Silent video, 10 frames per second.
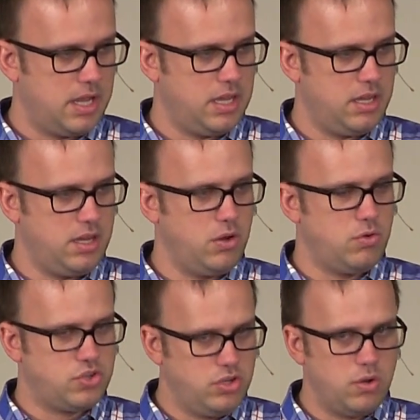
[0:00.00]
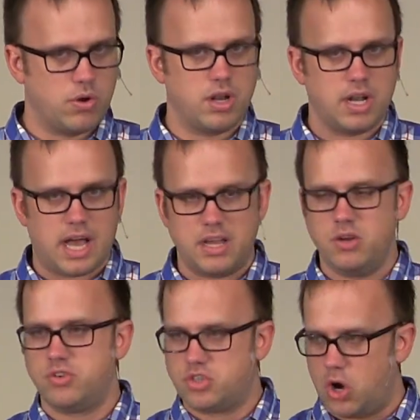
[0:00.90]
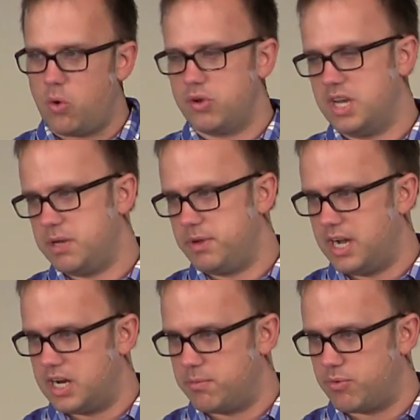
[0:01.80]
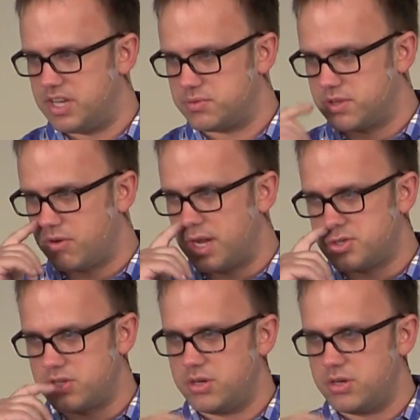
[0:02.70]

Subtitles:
You don't need to be unimpressed with creation.